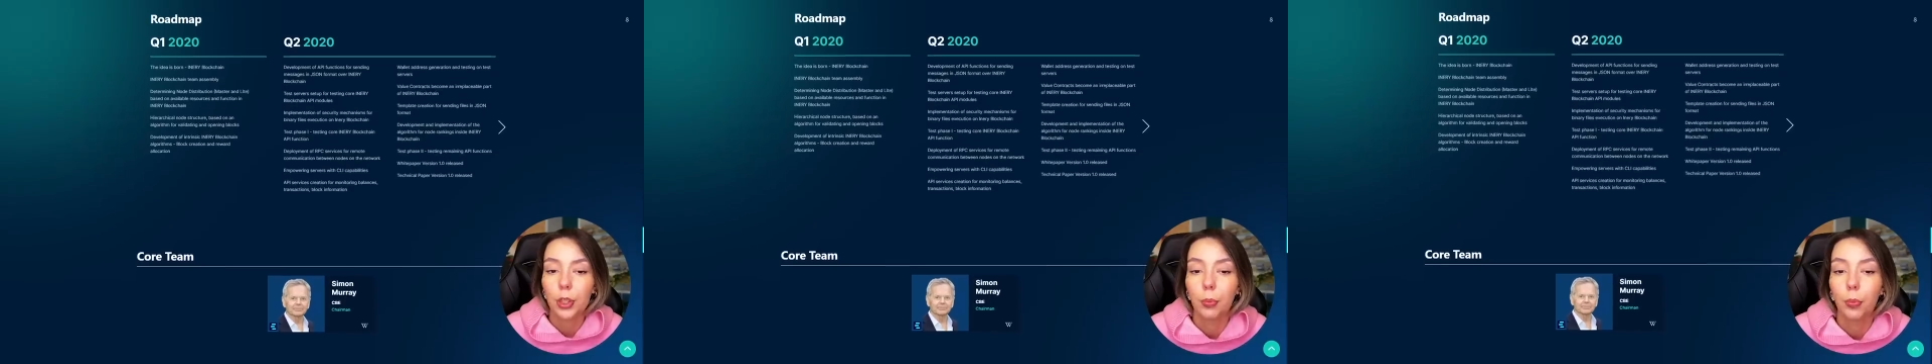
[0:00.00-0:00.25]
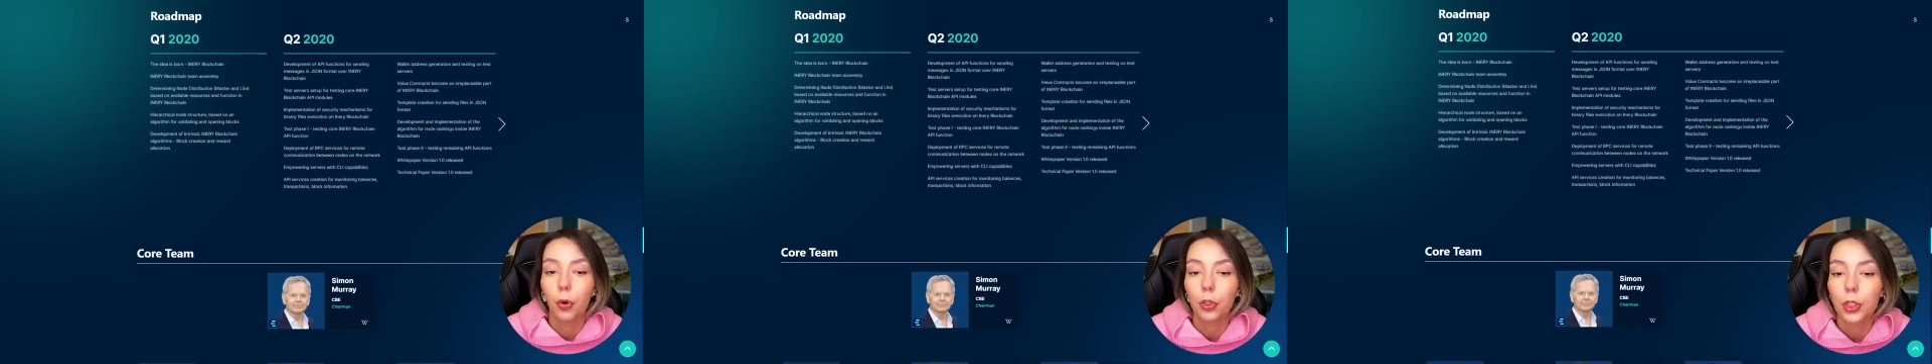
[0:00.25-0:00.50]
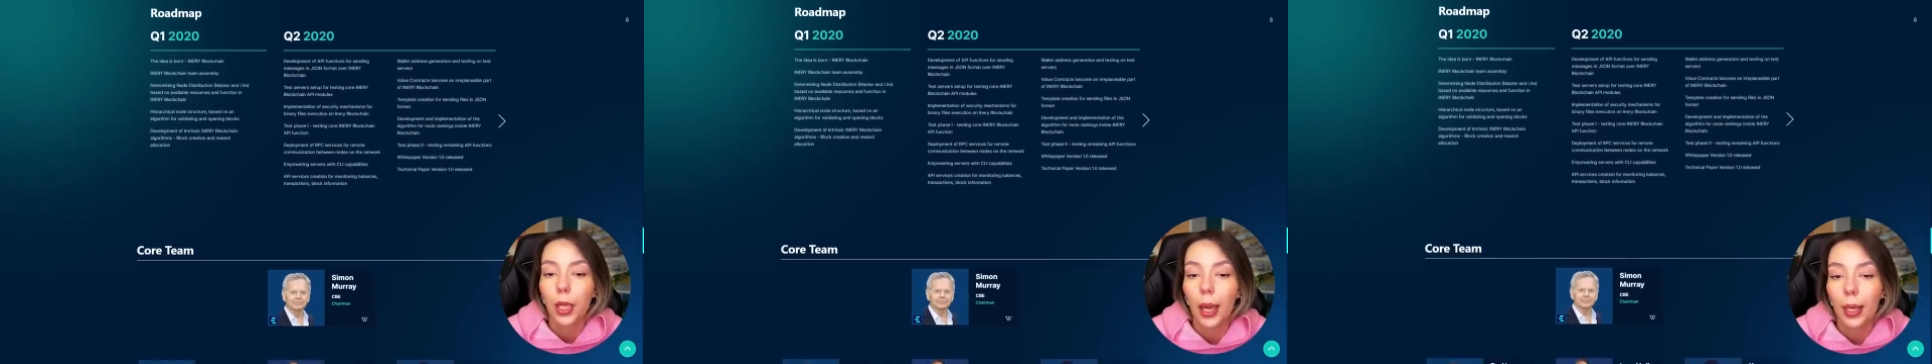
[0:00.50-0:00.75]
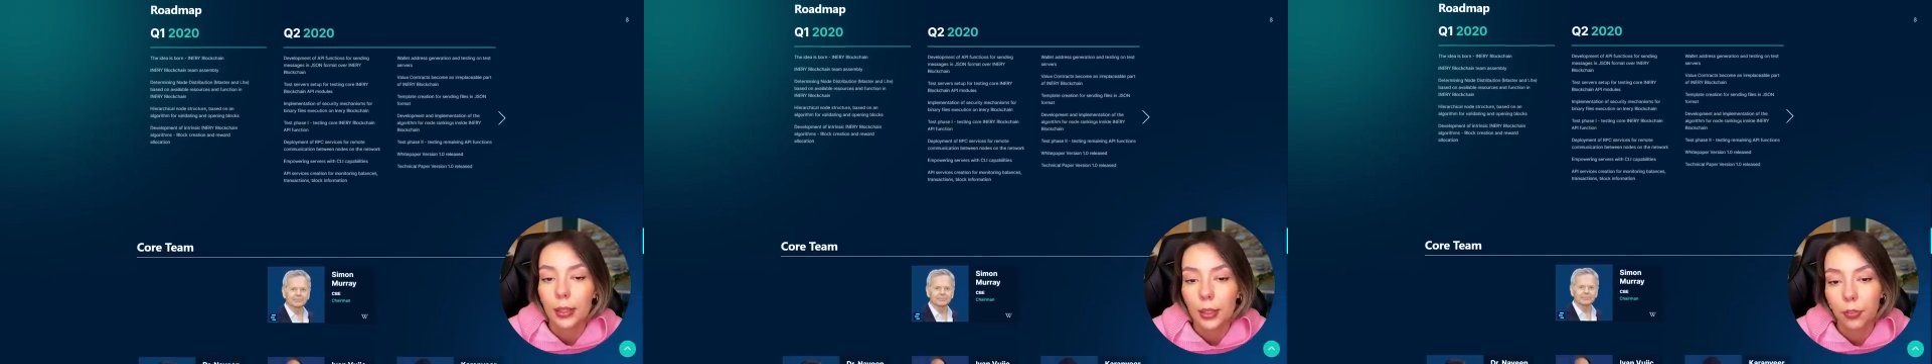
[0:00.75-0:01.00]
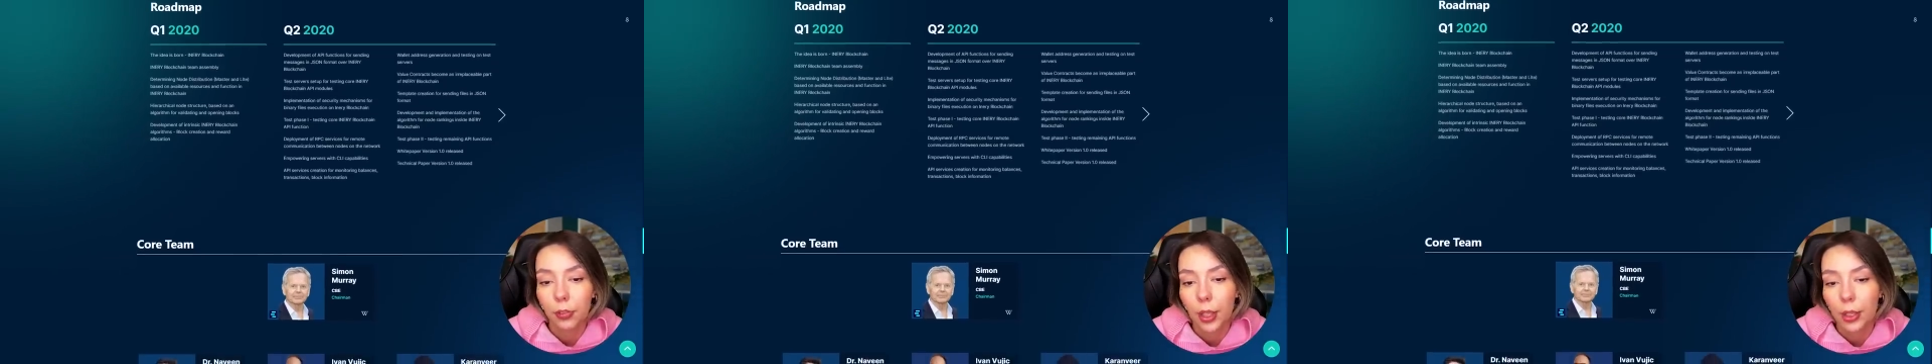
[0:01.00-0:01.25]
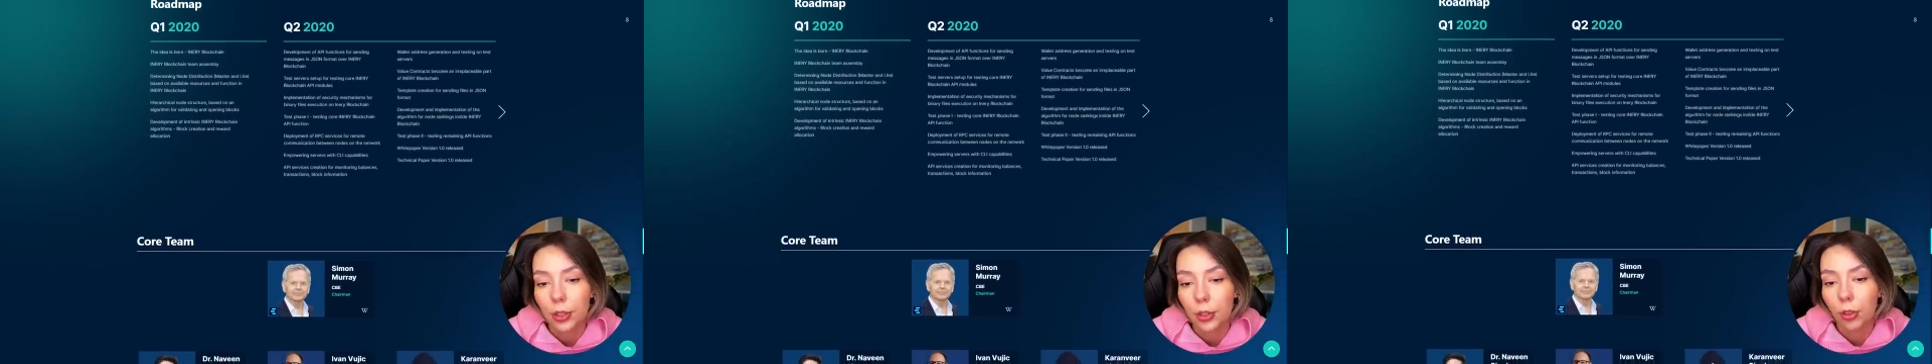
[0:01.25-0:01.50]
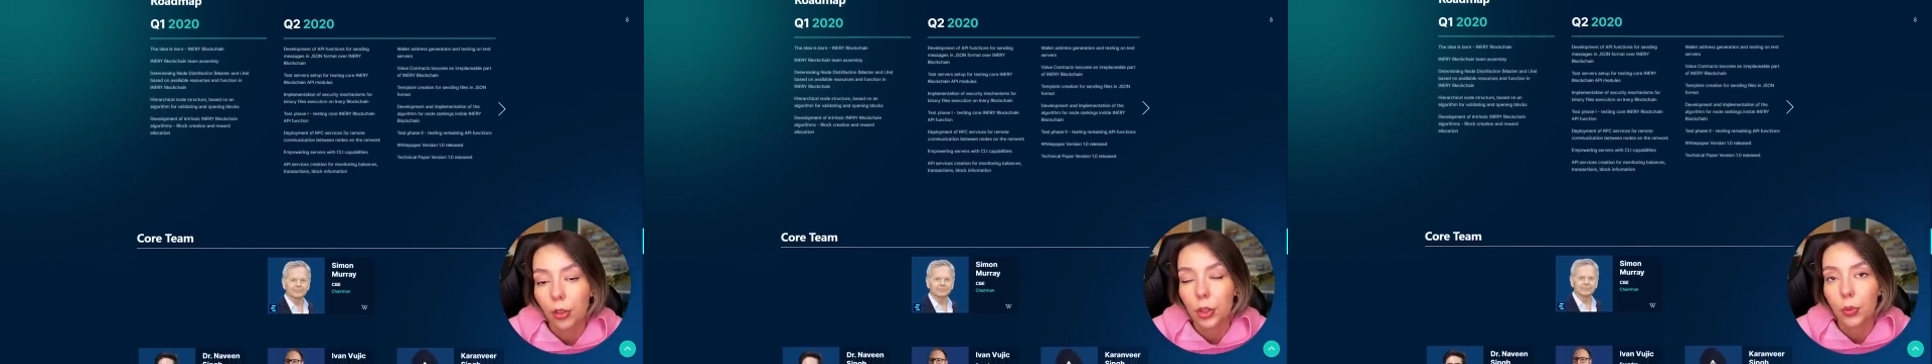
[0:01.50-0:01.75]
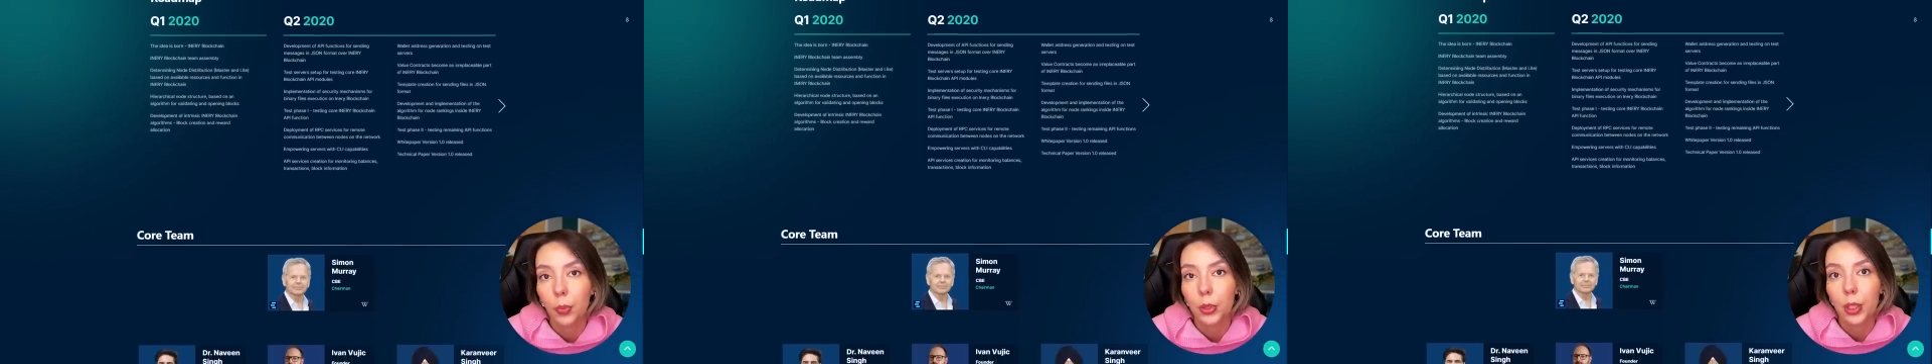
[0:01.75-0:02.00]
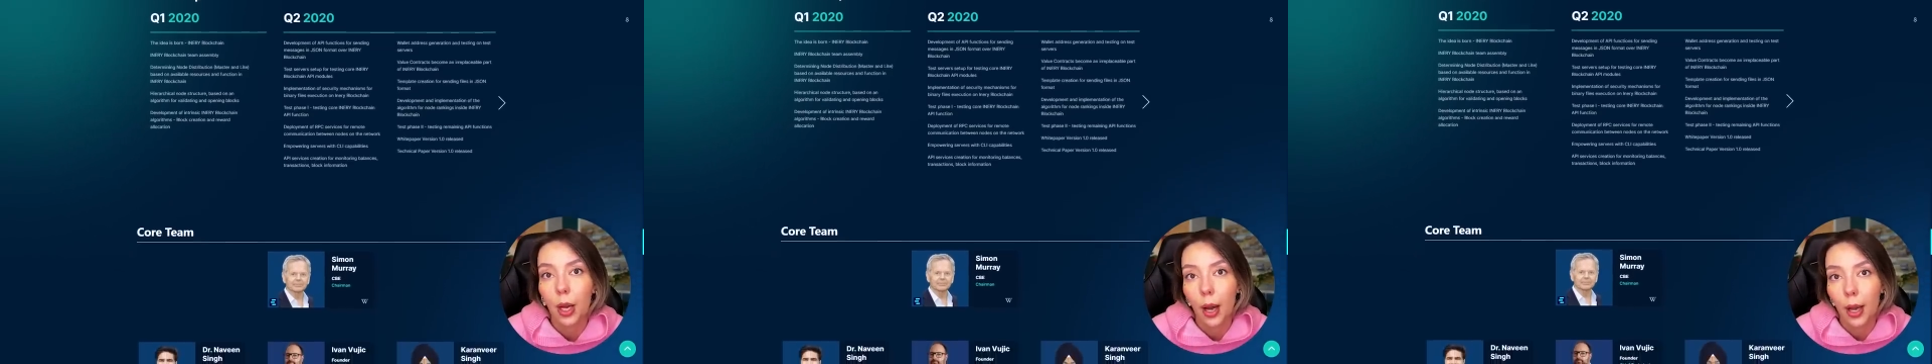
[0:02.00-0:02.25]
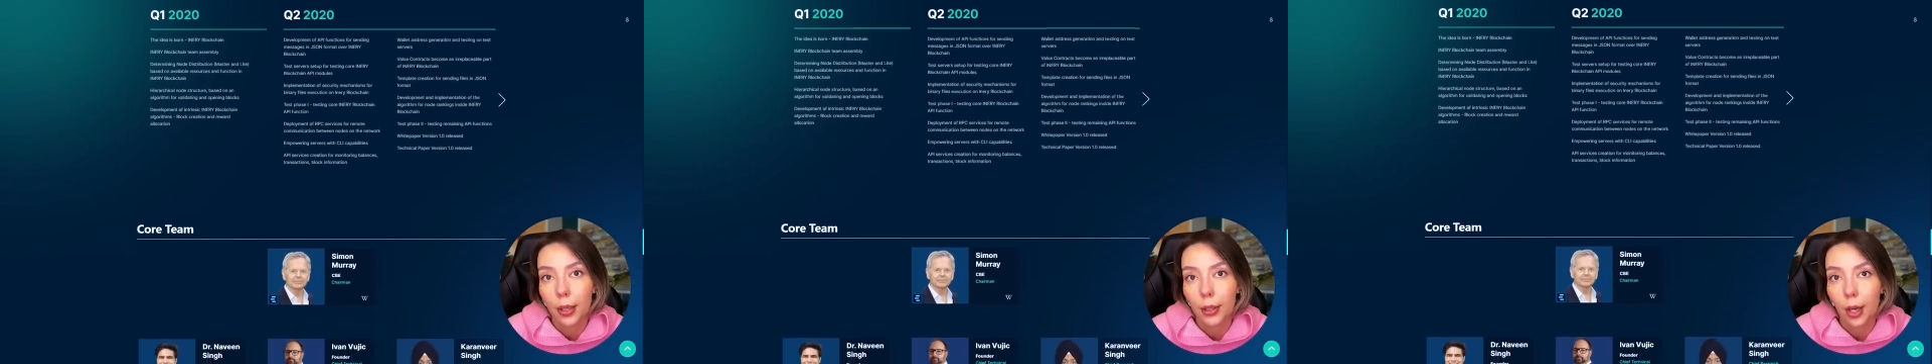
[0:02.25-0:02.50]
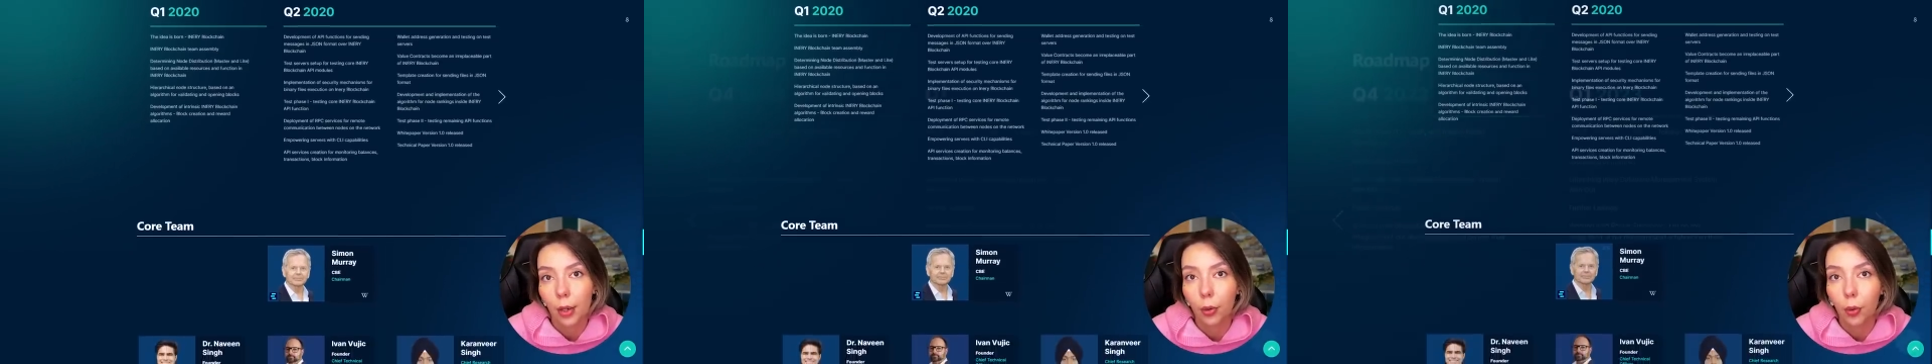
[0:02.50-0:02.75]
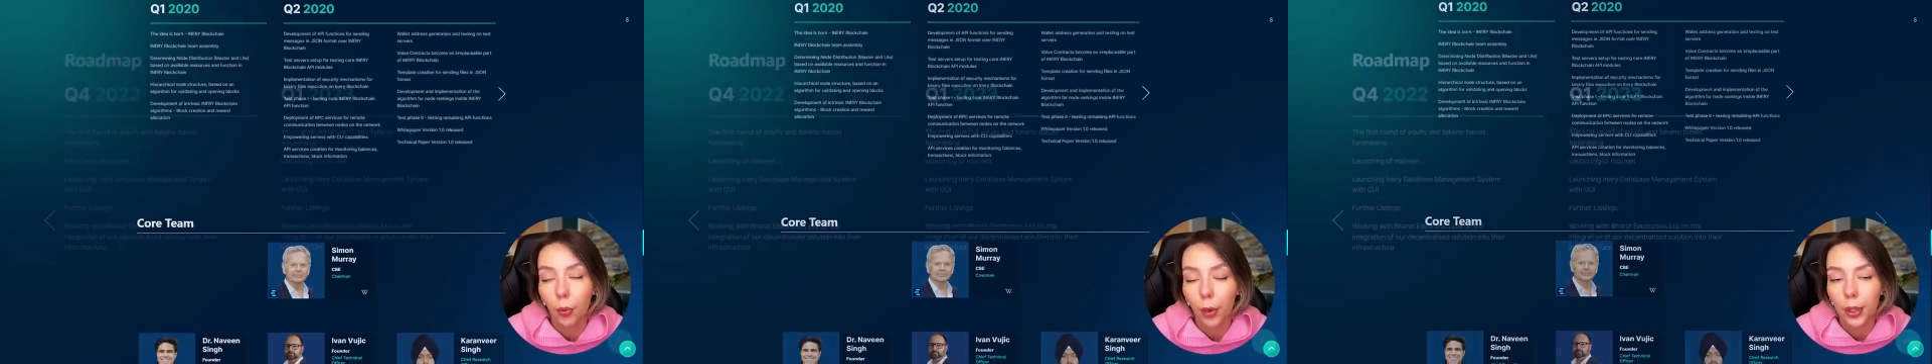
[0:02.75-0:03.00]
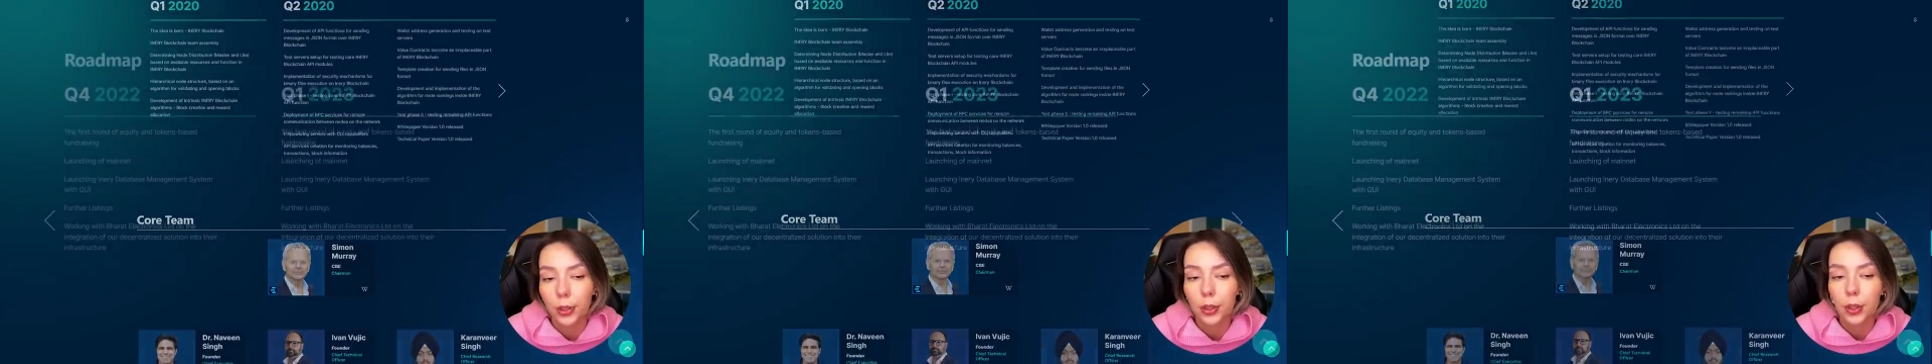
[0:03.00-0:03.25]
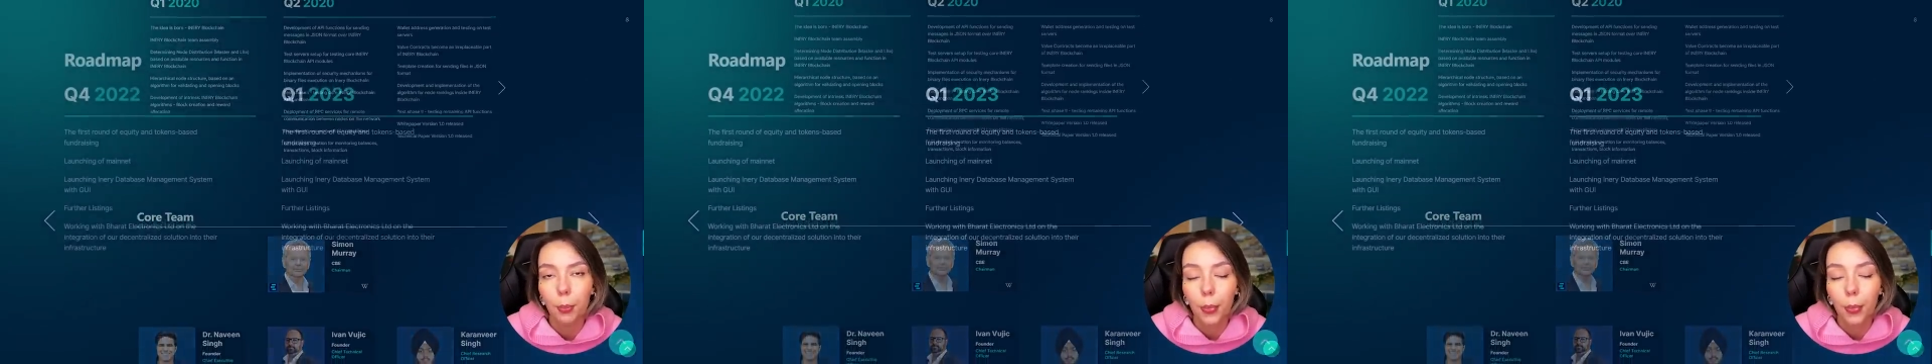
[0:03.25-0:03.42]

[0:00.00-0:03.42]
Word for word: the most active testers with INR coins.